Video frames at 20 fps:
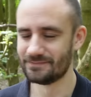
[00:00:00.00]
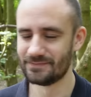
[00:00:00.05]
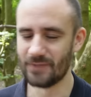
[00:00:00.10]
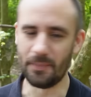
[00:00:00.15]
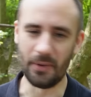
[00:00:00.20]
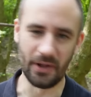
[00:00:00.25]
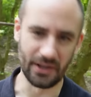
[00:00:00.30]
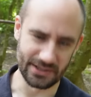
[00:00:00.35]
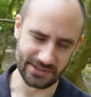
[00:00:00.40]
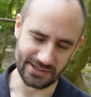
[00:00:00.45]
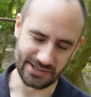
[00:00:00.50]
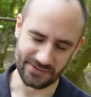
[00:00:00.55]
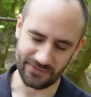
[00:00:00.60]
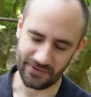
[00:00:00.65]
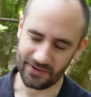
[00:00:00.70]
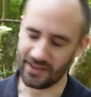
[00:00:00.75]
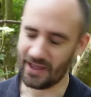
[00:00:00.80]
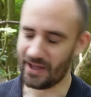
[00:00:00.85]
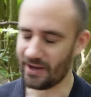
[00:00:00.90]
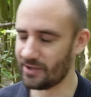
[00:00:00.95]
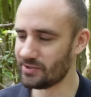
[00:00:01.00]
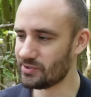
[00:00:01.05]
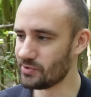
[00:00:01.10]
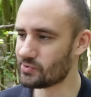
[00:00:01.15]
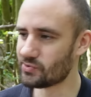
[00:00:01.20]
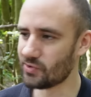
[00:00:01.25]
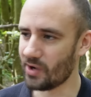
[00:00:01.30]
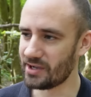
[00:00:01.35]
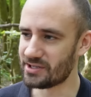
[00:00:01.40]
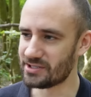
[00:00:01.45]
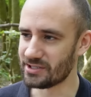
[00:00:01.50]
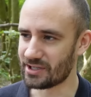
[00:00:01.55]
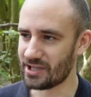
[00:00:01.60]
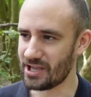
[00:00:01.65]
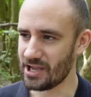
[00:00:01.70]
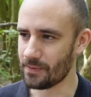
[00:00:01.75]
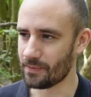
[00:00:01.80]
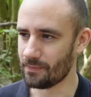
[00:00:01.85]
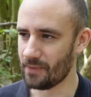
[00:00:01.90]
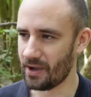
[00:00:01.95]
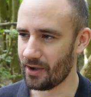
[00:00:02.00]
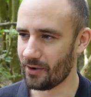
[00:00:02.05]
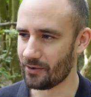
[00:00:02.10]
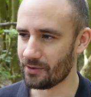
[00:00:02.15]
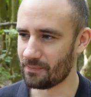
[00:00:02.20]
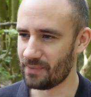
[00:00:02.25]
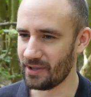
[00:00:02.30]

Apologies for that. I do try to keep my own